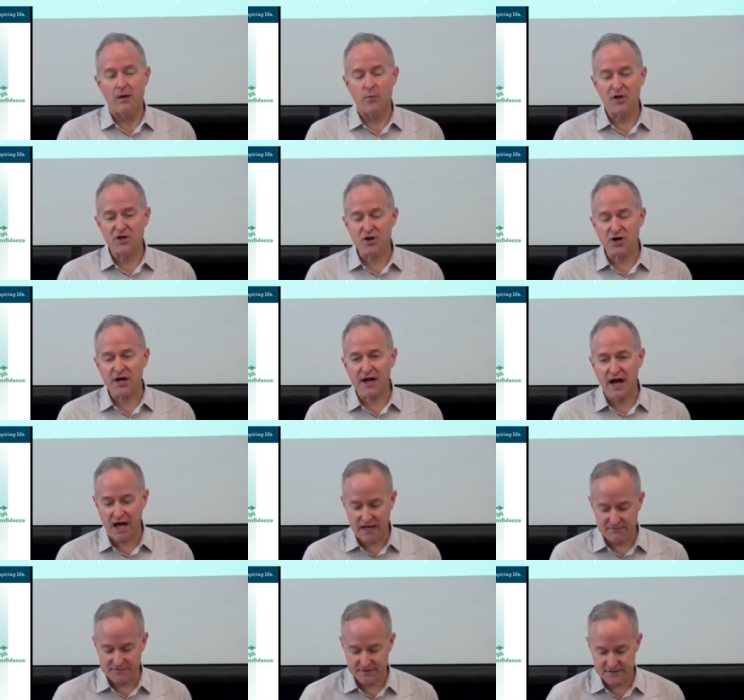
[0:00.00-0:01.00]
When your
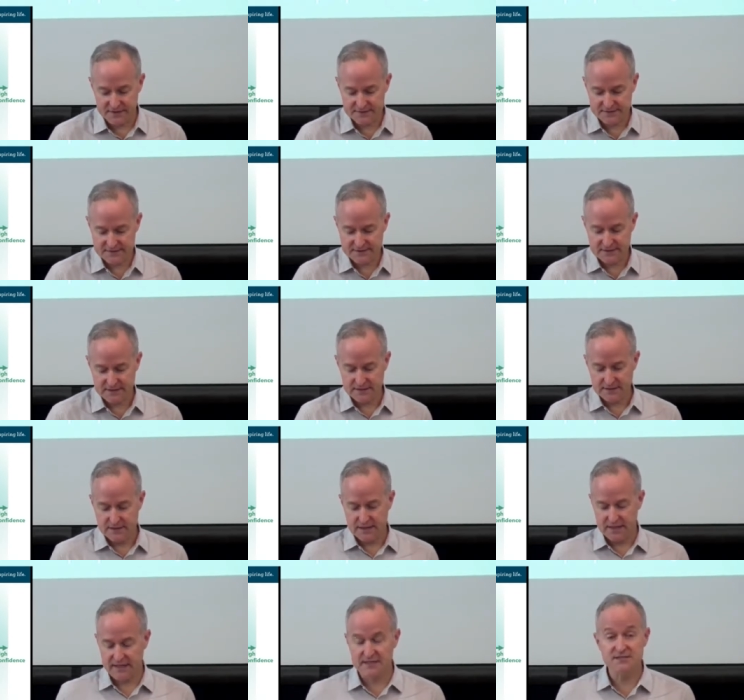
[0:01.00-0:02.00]
confidence
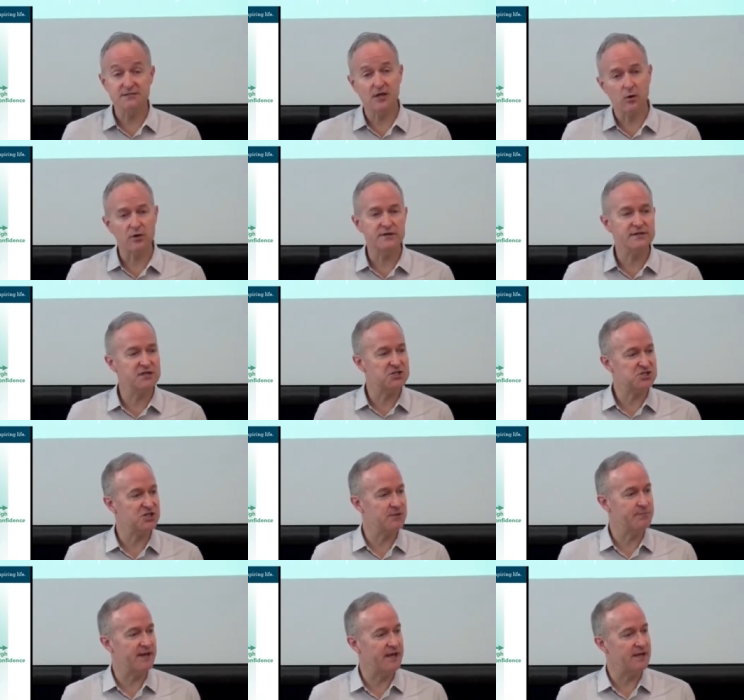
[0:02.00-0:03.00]
is lower than it
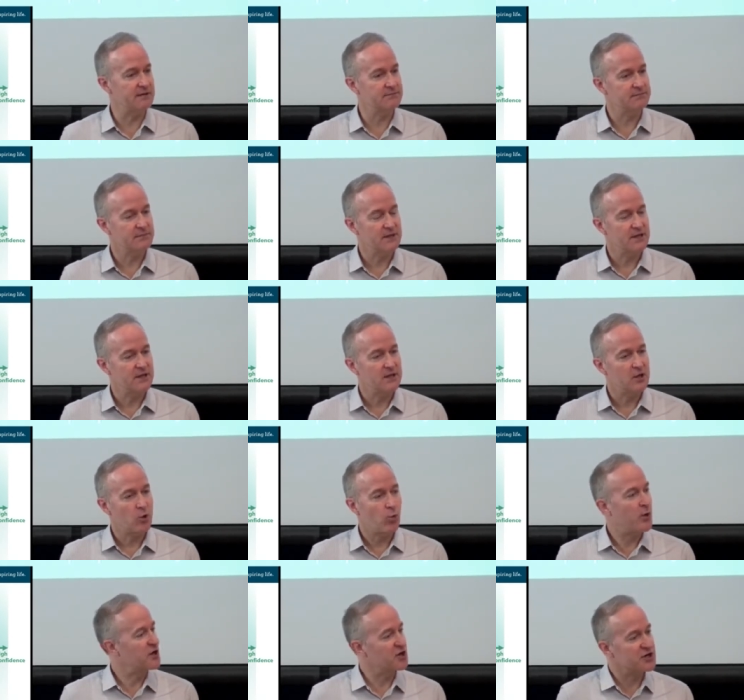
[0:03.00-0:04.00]
should be,
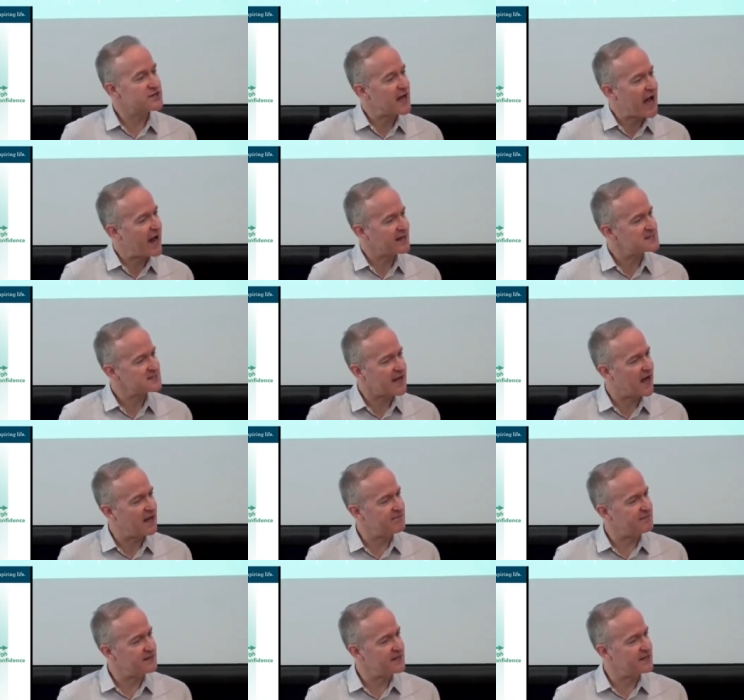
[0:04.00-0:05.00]
when you're not as
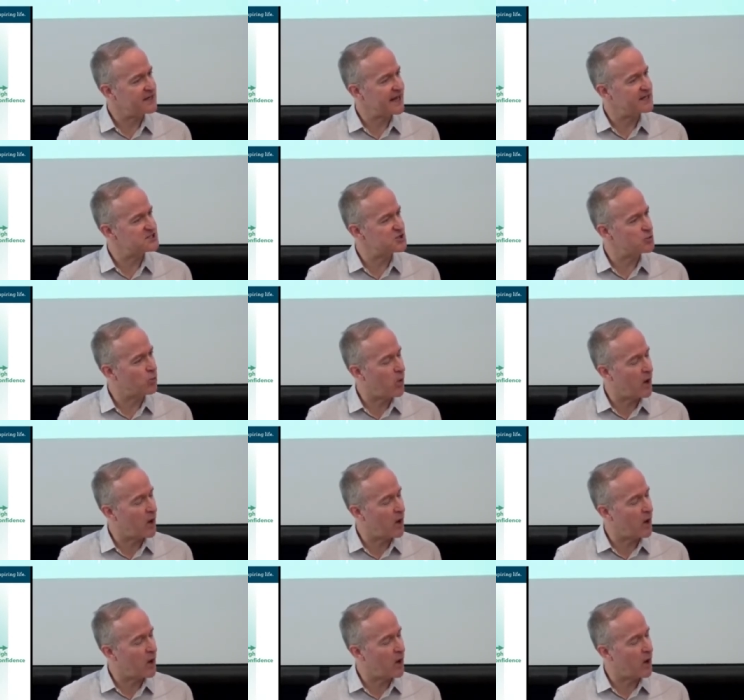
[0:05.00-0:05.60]
confident as you